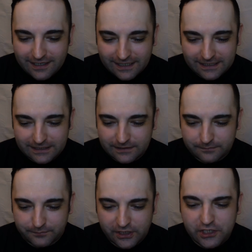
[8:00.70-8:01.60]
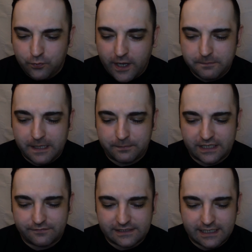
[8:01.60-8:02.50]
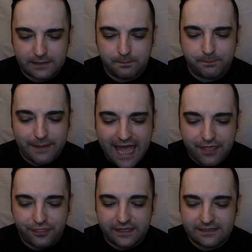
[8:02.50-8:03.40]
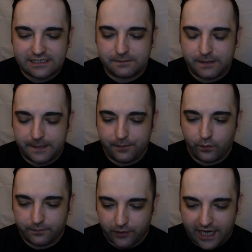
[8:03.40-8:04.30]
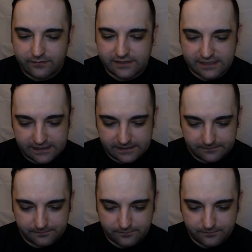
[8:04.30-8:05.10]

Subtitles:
Because white people have done bad things to people with brown skin.